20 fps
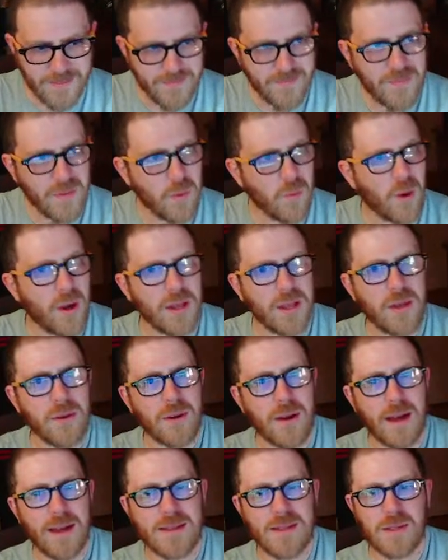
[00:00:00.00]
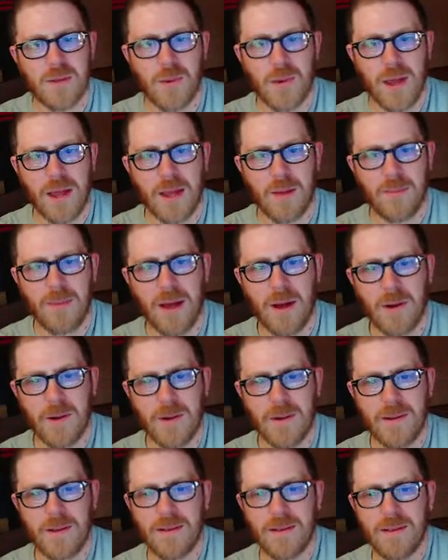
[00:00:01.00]
What are you guys talking about?
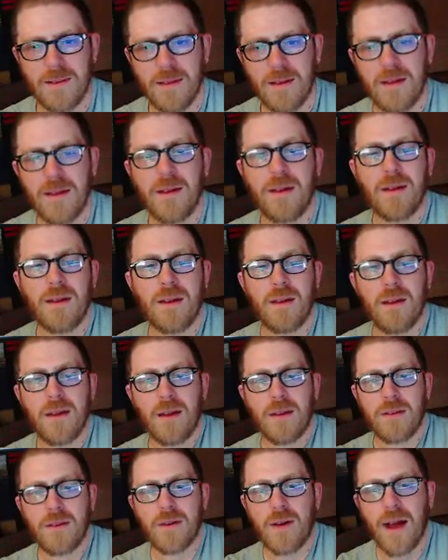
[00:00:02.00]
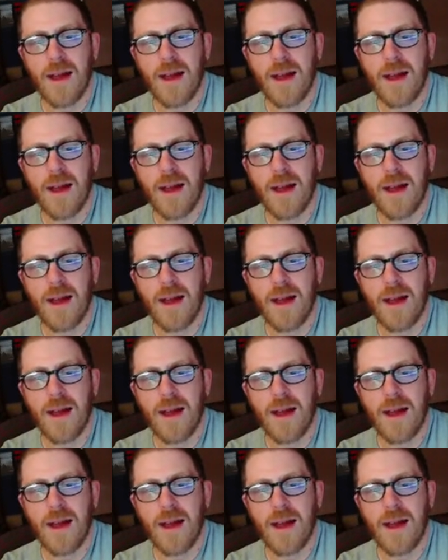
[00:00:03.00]
You